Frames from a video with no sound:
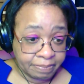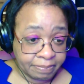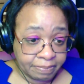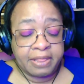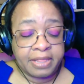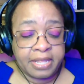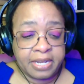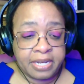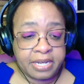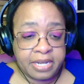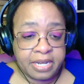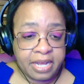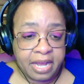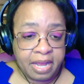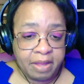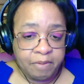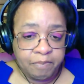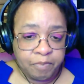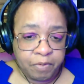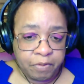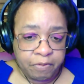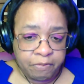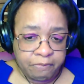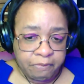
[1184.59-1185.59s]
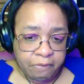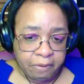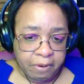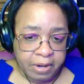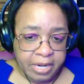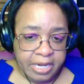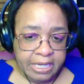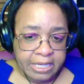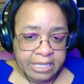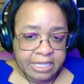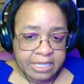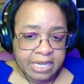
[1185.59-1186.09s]
The night before
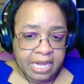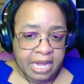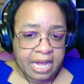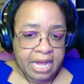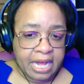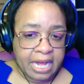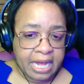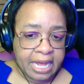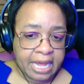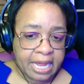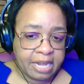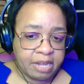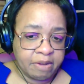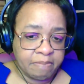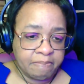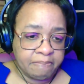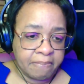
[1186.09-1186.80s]
he died,